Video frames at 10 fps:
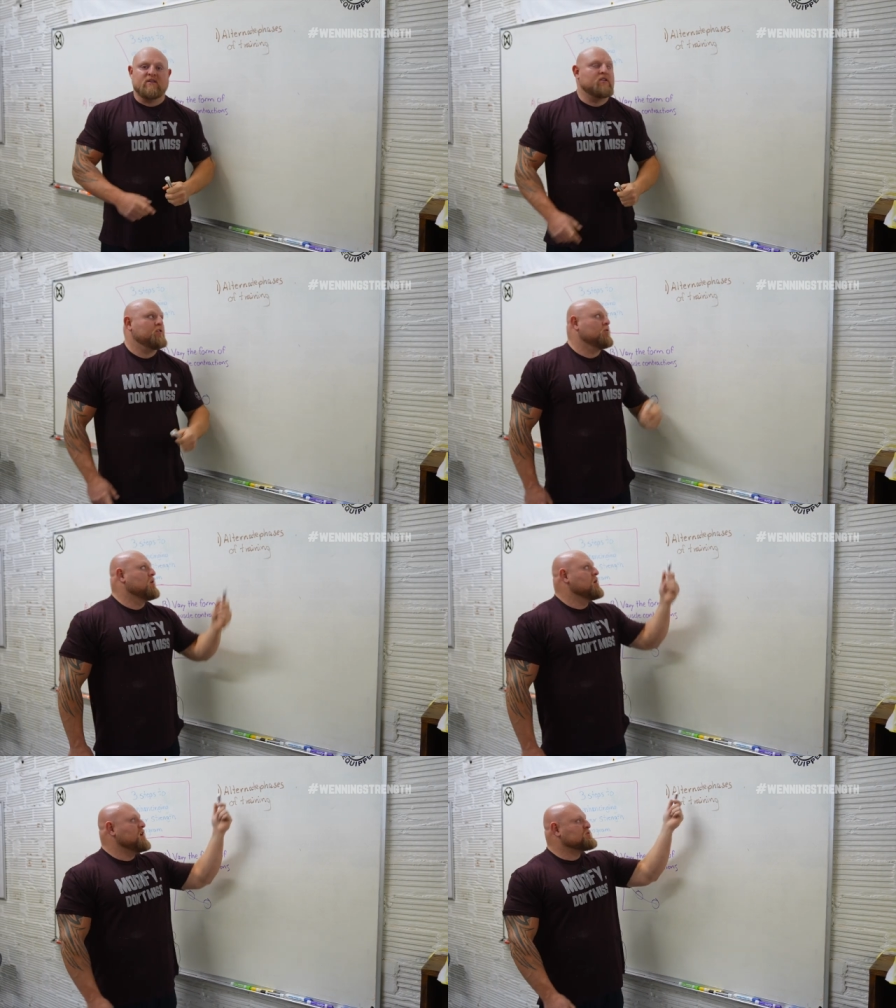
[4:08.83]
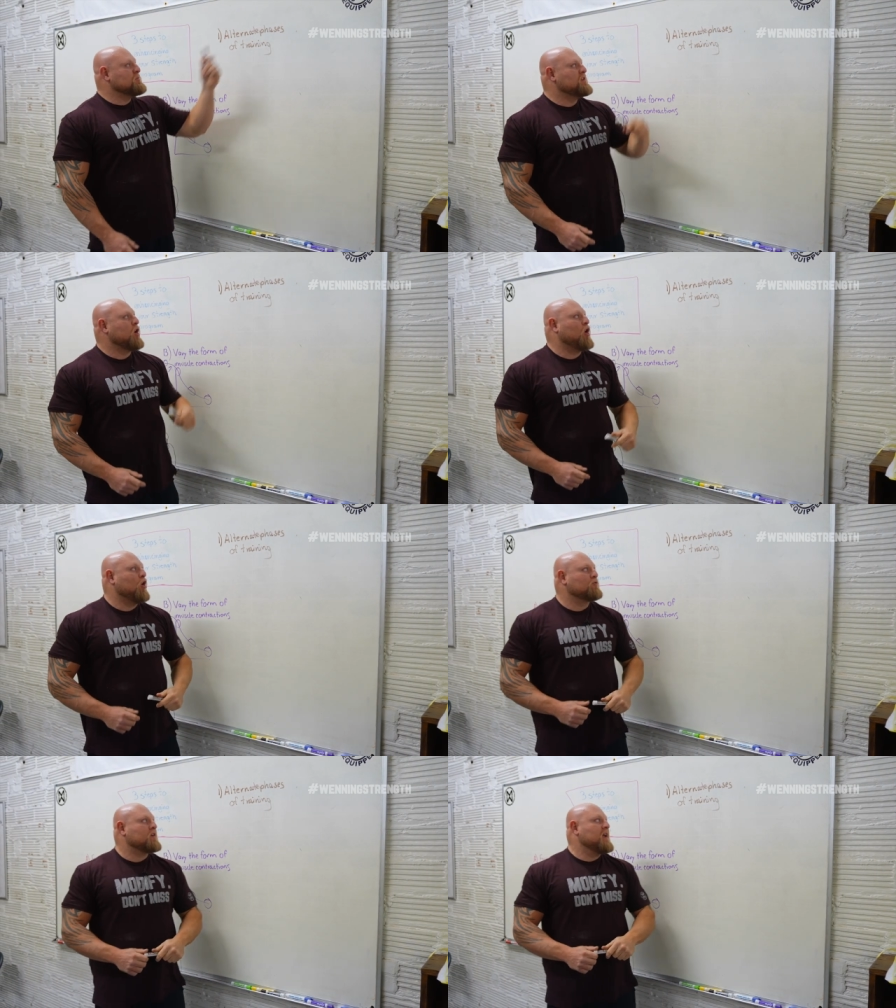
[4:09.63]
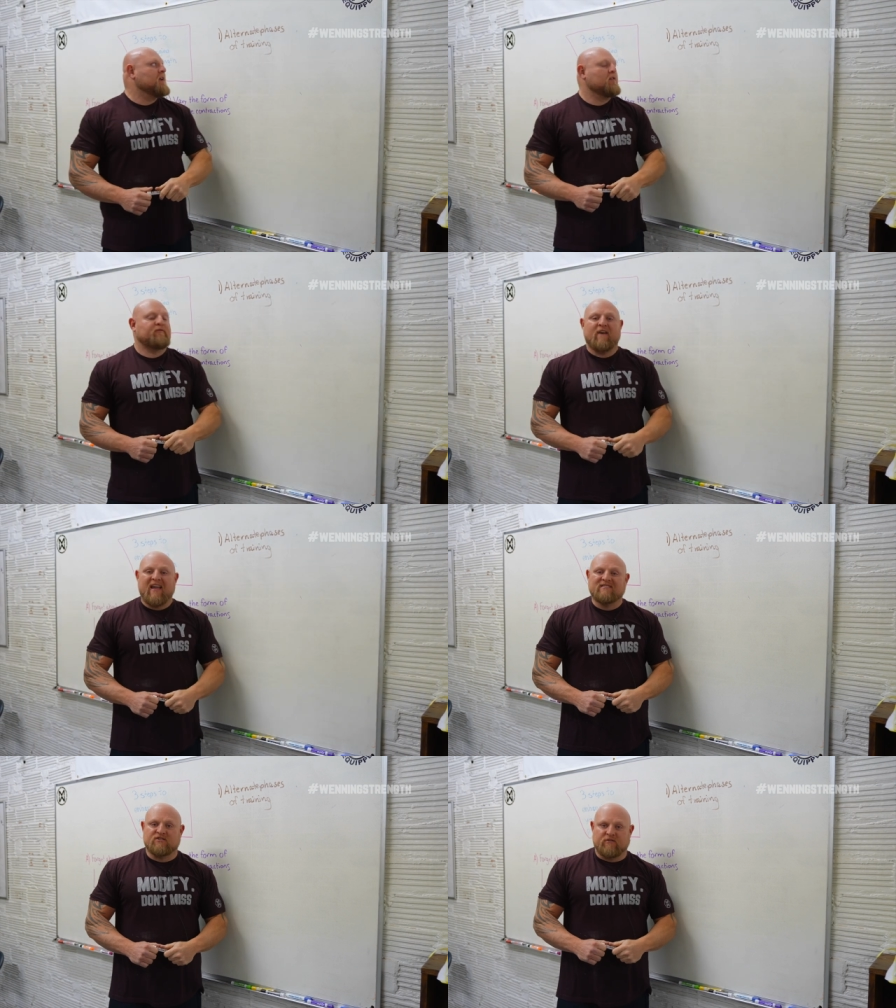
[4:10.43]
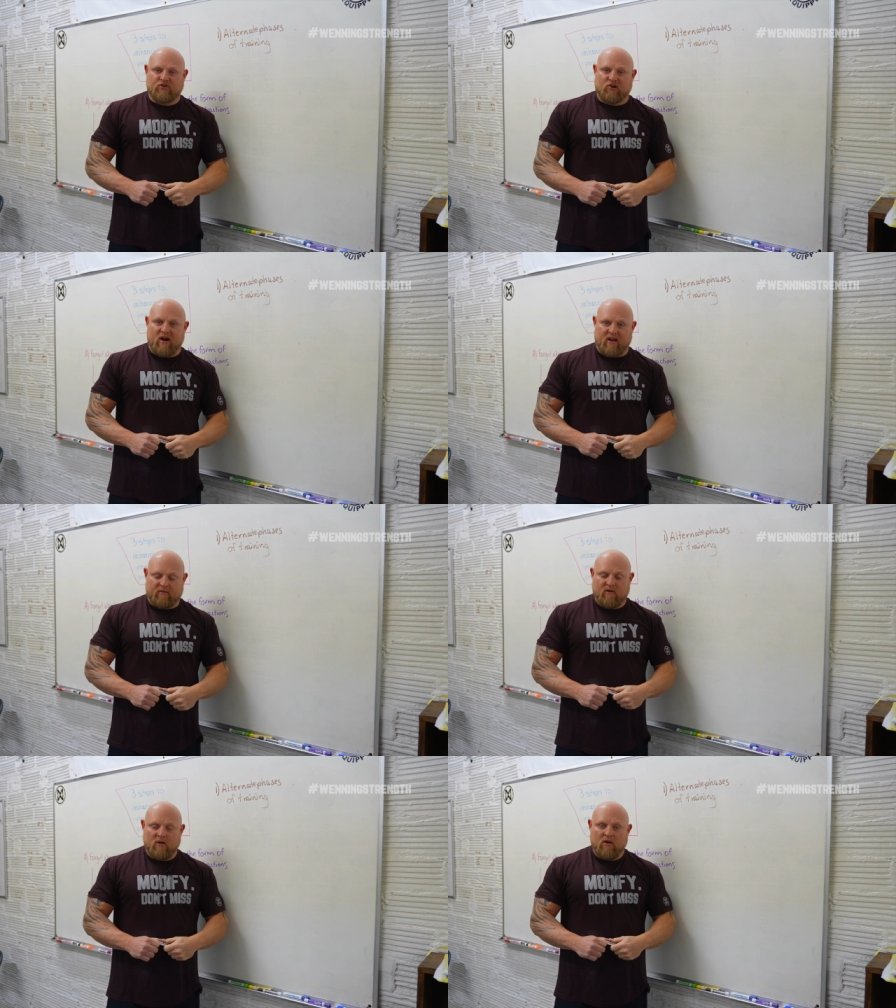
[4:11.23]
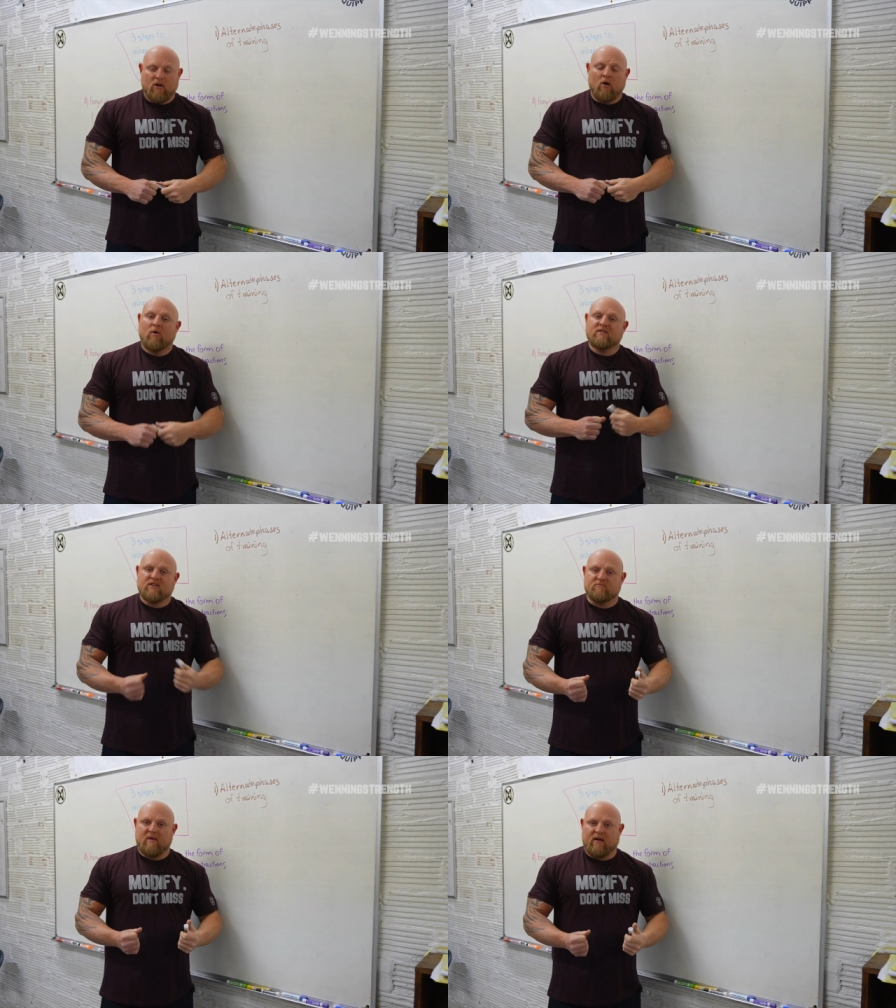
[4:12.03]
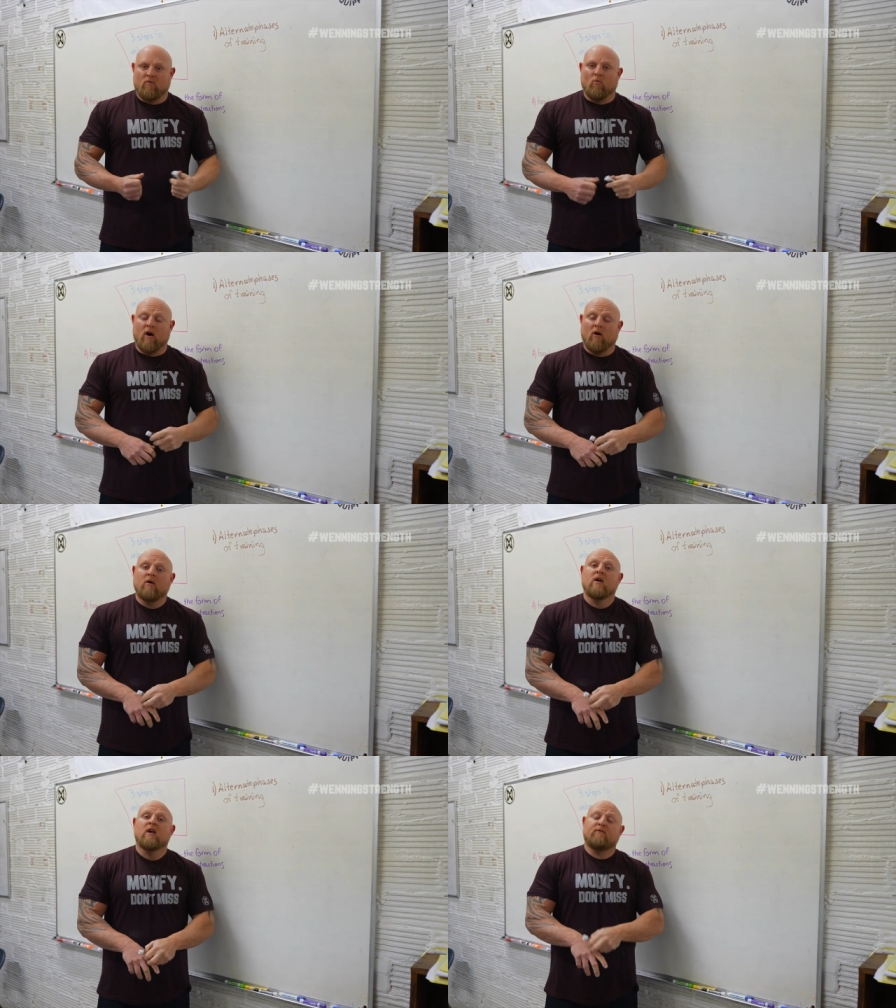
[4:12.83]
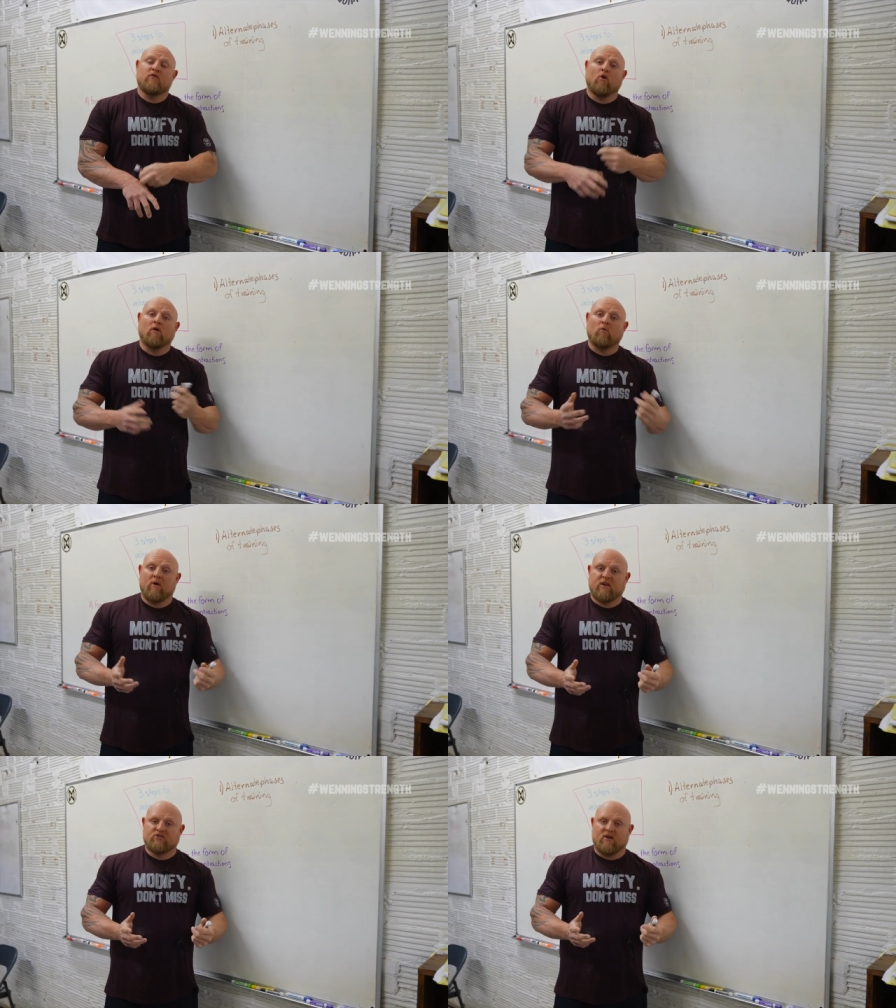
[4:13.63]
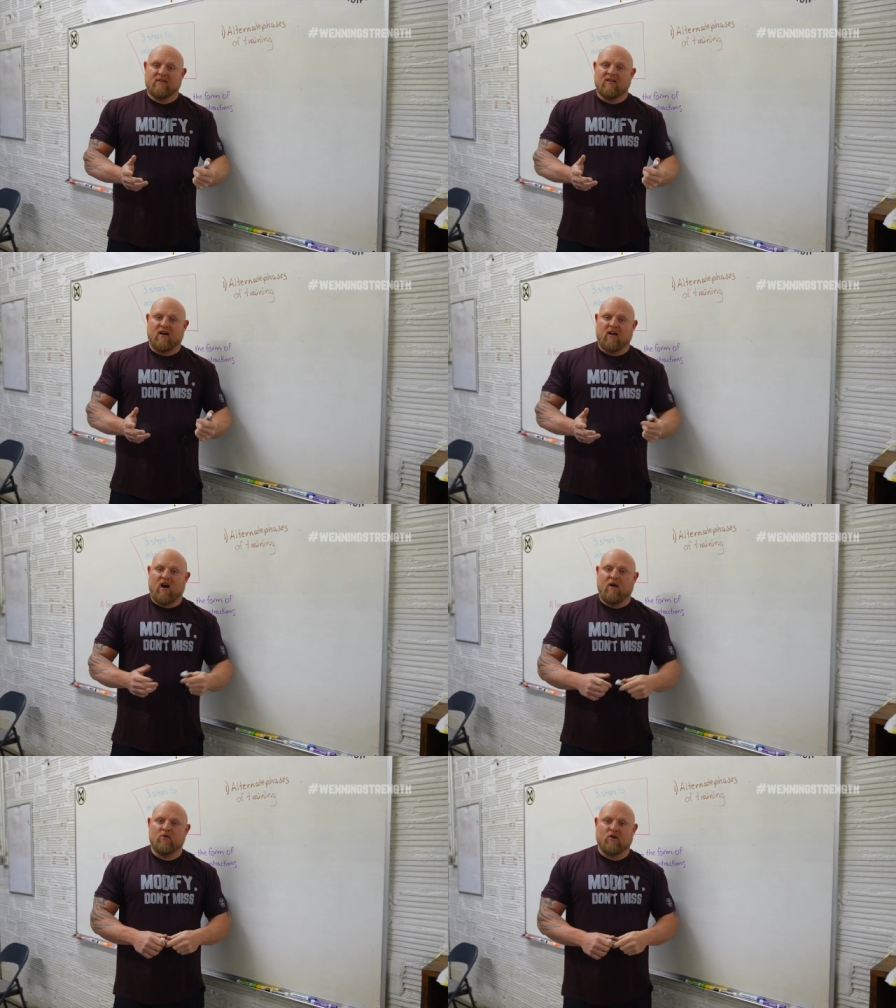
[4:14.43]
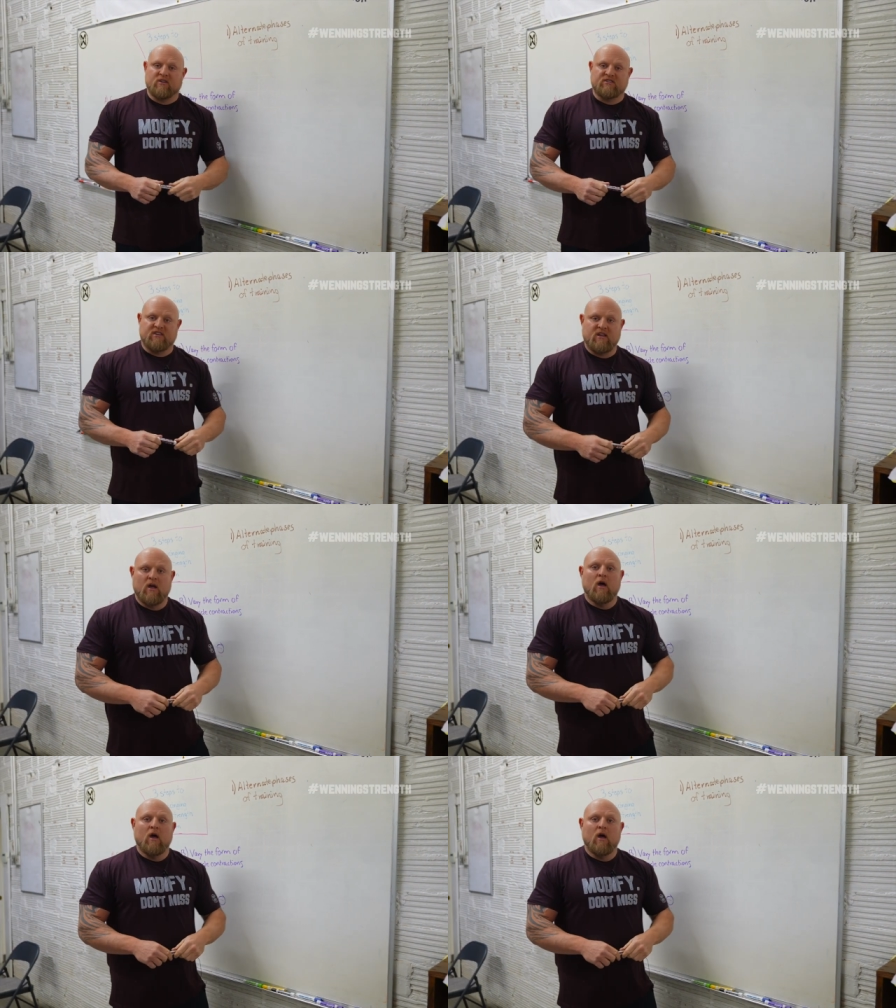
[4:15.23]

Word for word: to do is we need to alternate phases of training. Now what does this mean? Well, if you go onto wenning strength dot com, you're gonna see